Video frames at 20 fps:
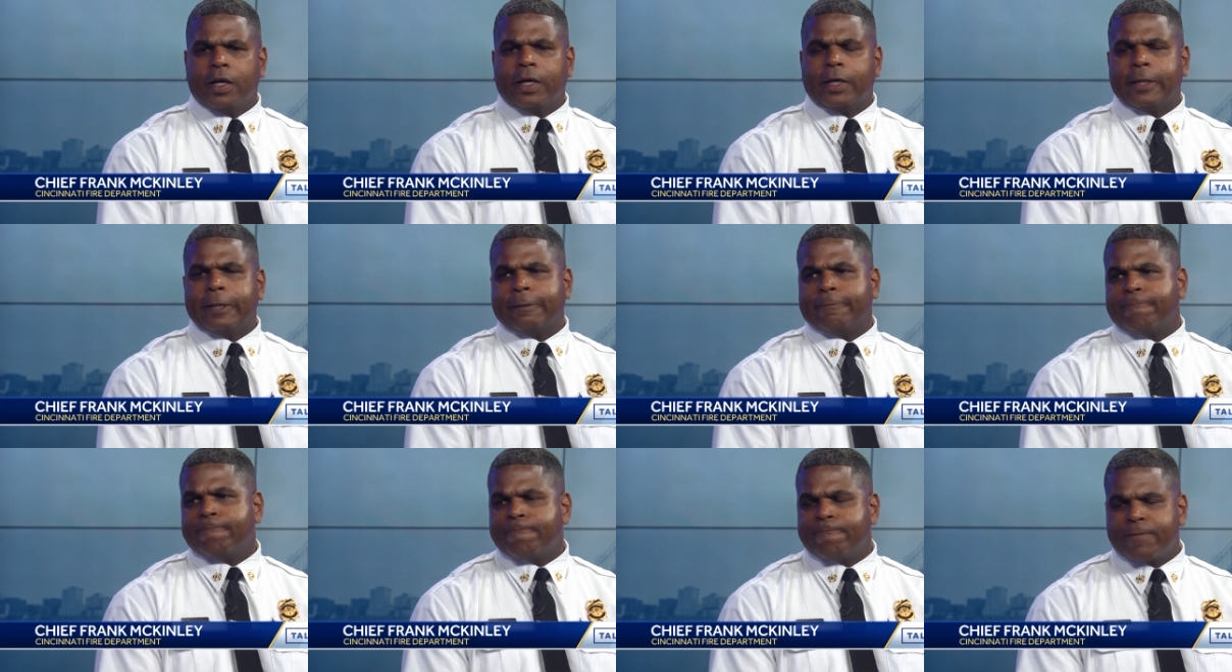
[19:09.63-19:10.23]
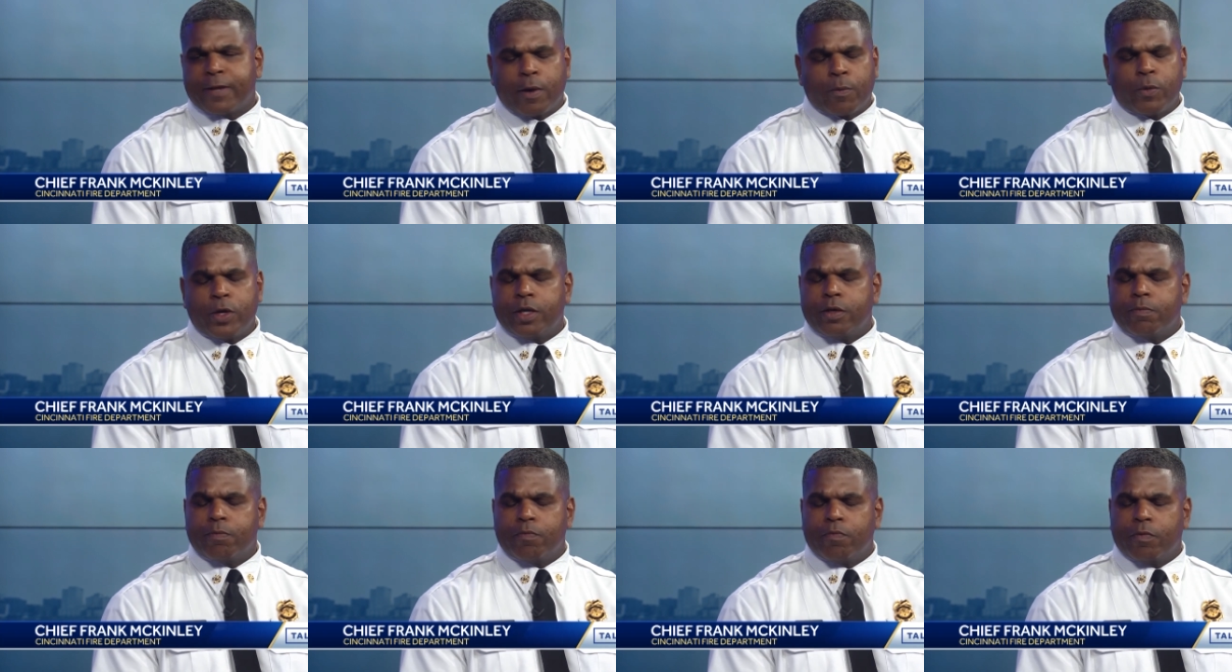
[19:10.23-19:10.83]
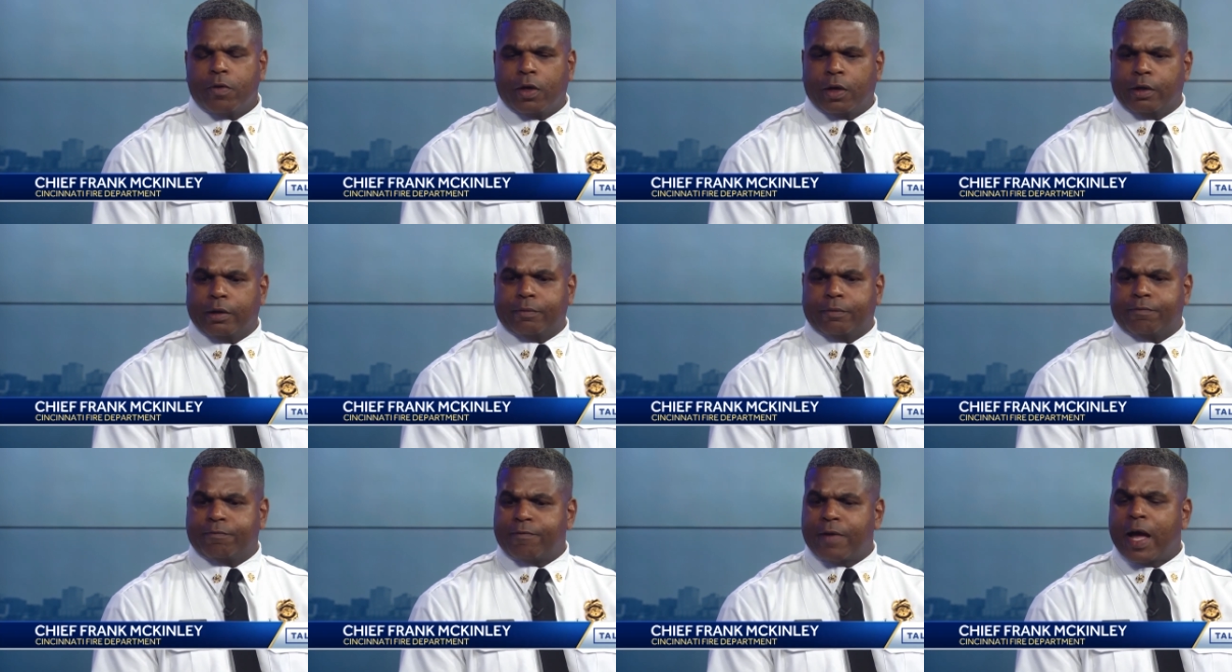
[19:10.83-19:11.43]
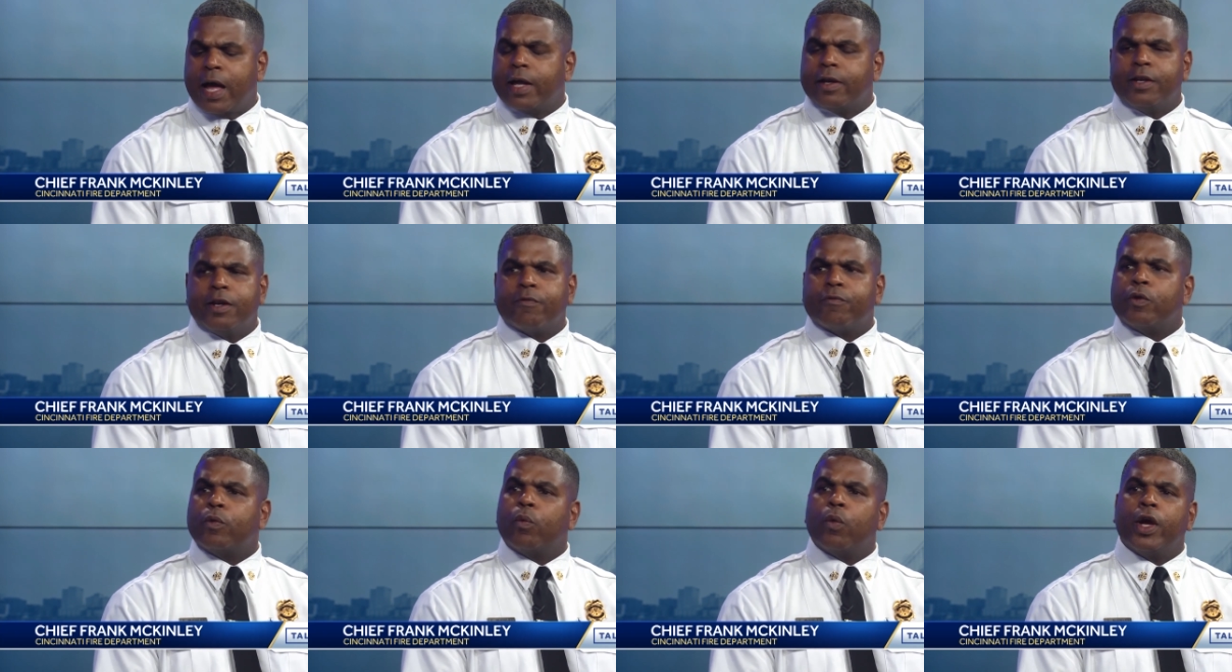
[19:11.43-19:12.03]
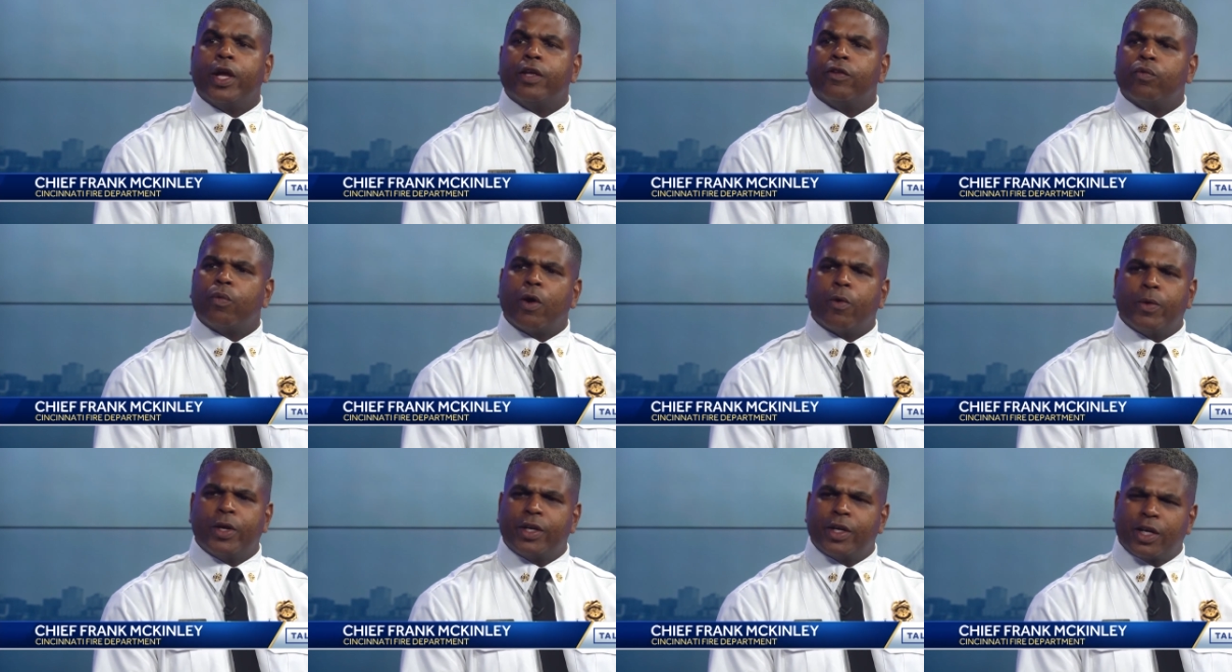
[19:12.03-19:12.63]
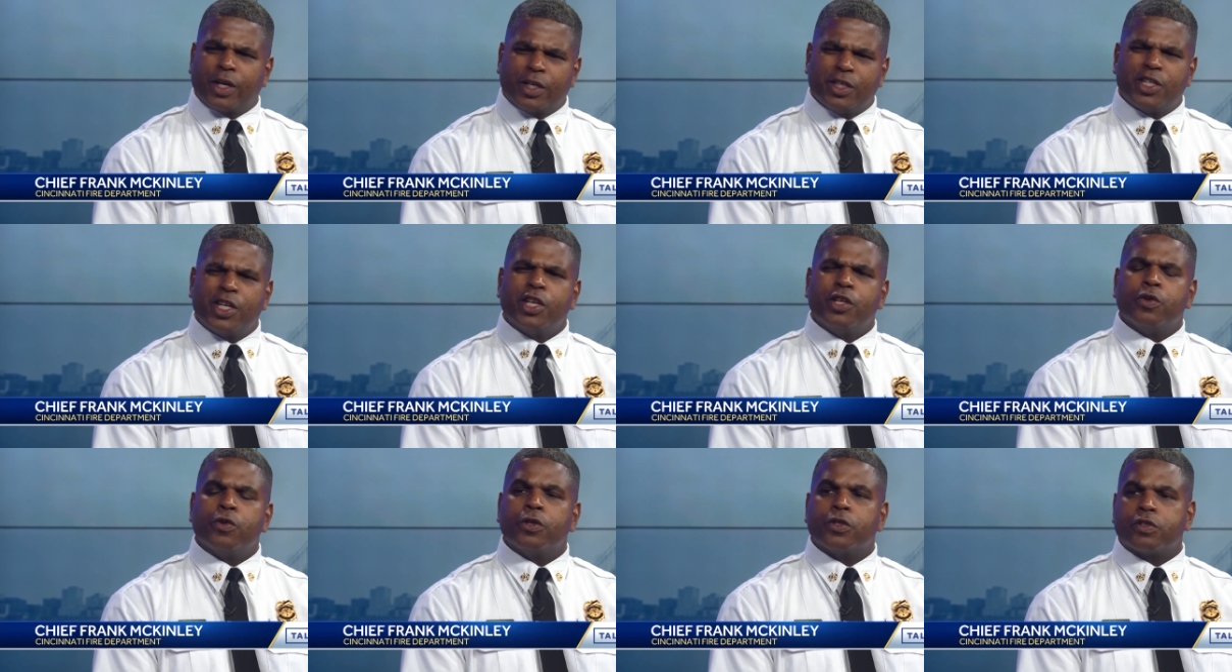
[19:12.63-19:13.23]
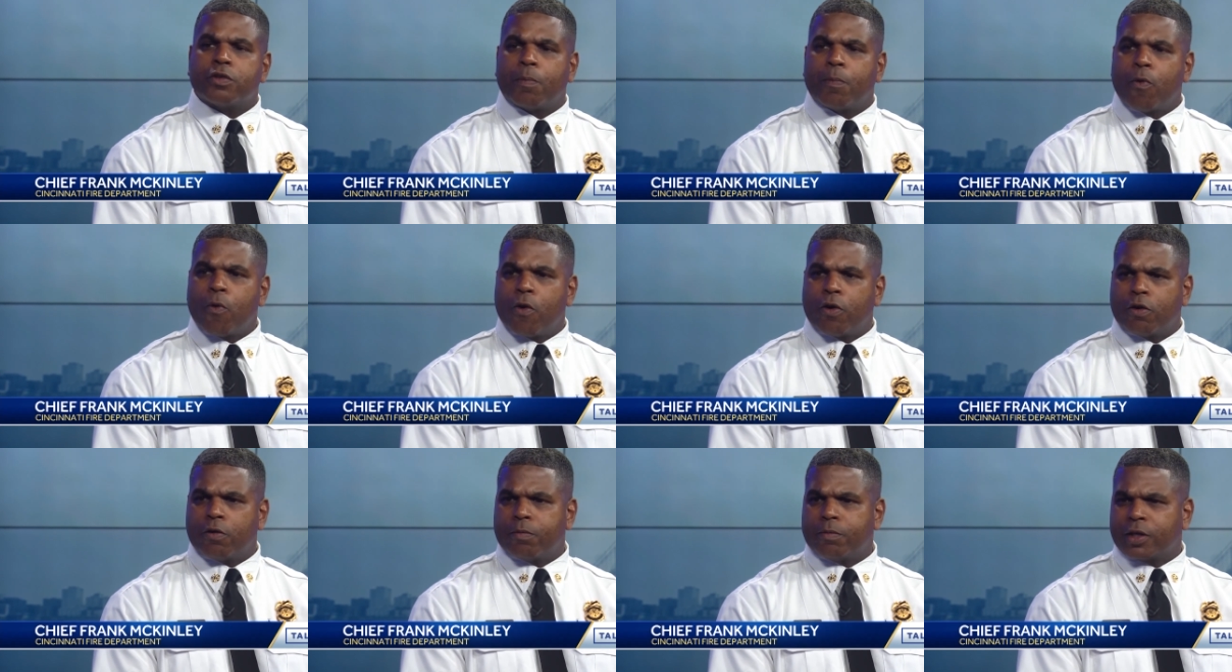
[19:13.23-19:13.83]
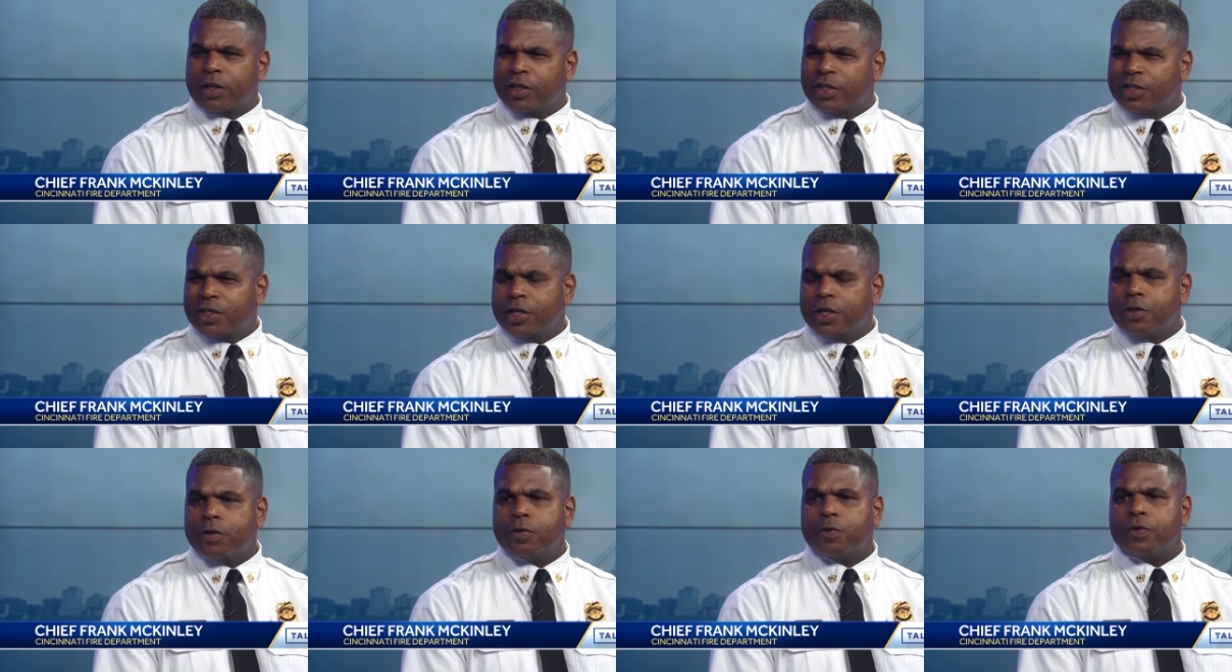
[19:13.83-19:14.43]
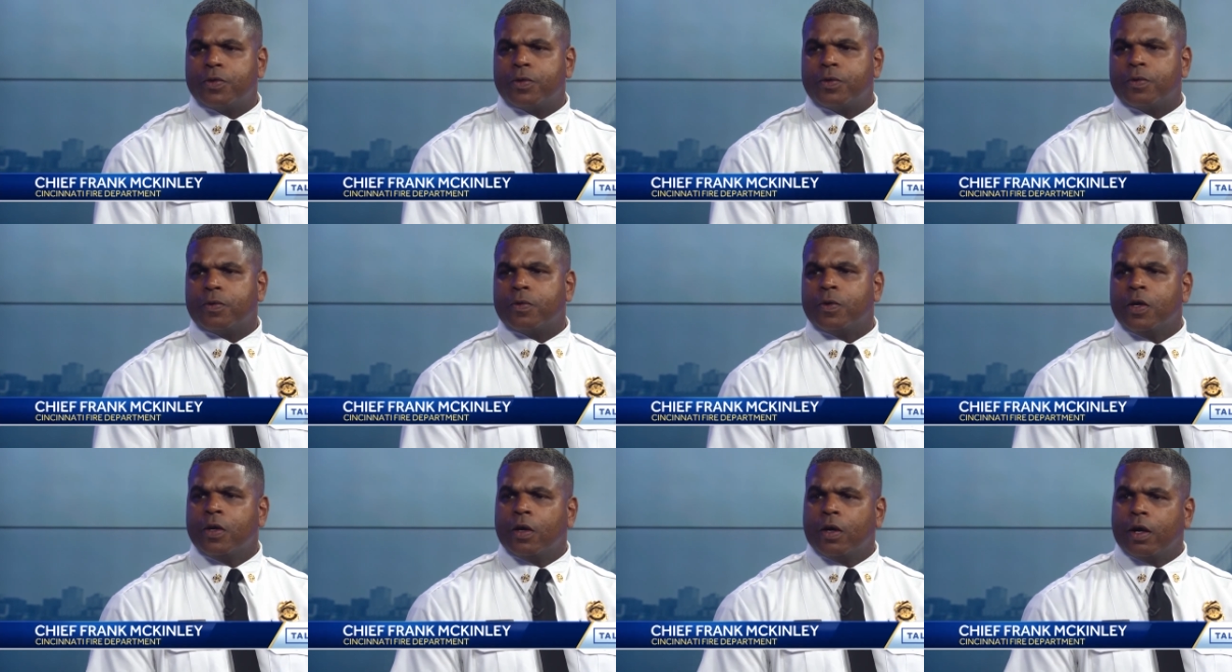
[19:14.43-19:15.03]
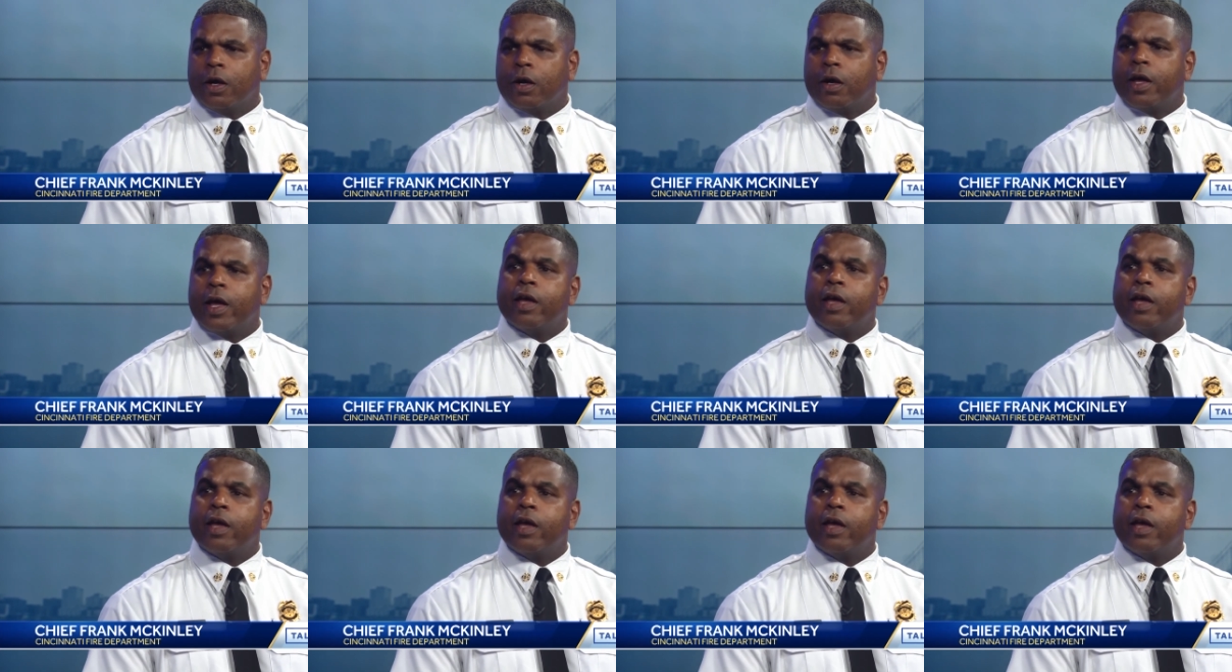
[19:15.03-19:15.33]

um, that we uh, find different ways where we can continue to support them and continue to uh,